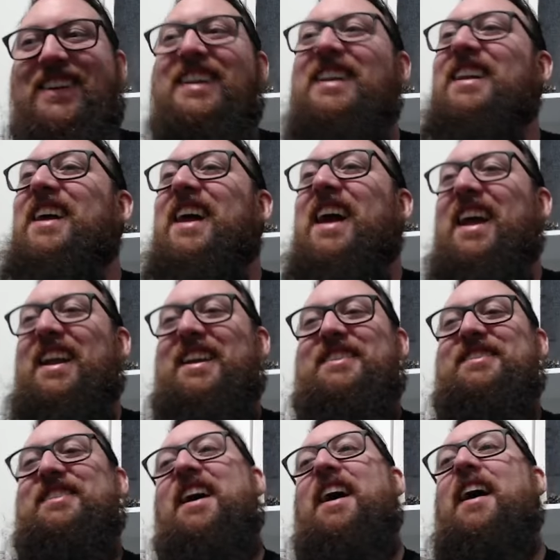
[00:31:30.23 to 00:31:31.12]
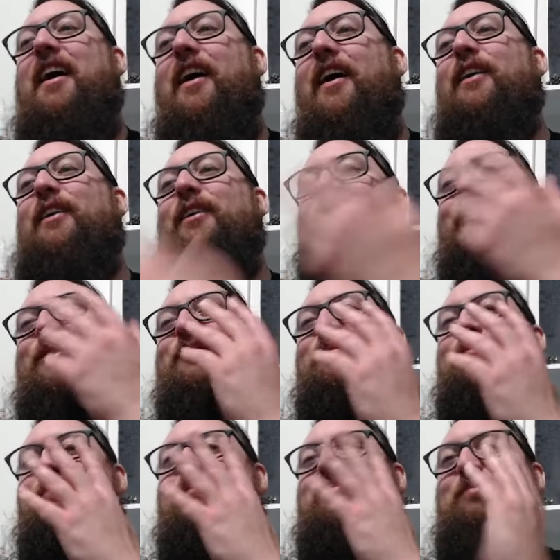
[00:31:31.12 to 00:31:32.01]
And it's like, oh
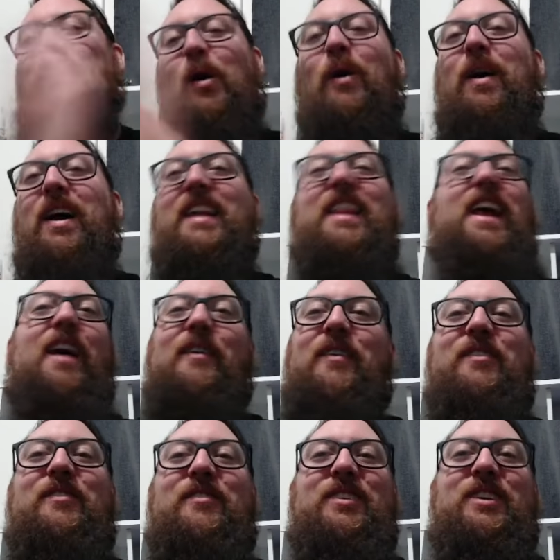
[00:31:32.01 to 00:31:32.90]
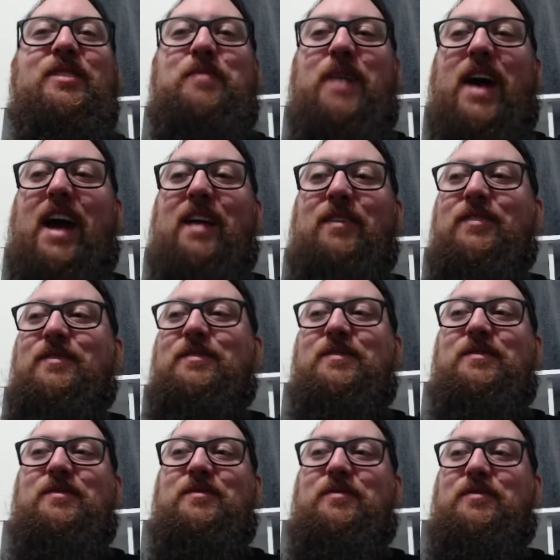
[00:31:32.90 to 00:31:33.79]
boy, that went really bad
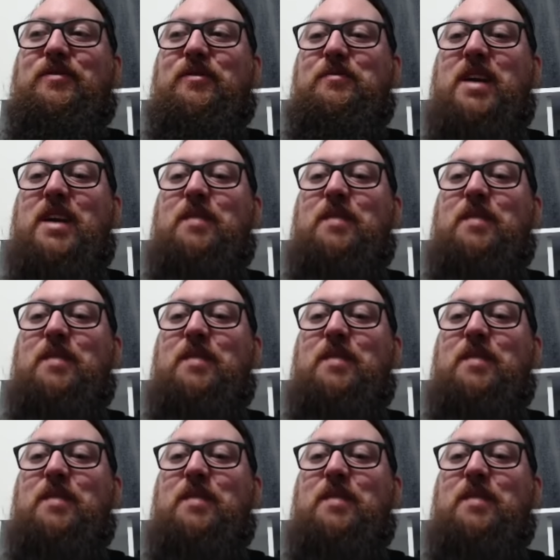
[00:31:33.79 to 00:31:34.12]
for me.